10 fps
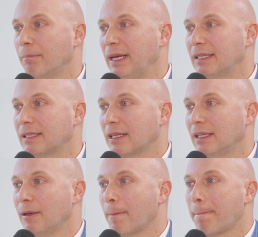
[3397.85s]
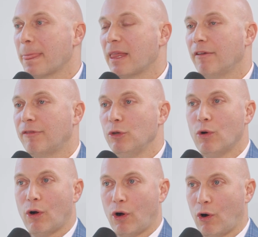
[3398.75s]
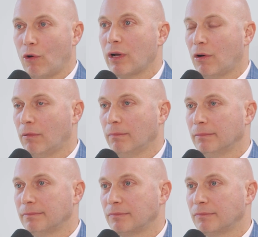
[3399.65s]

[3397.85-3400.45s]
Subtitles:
Basically, if you own a home,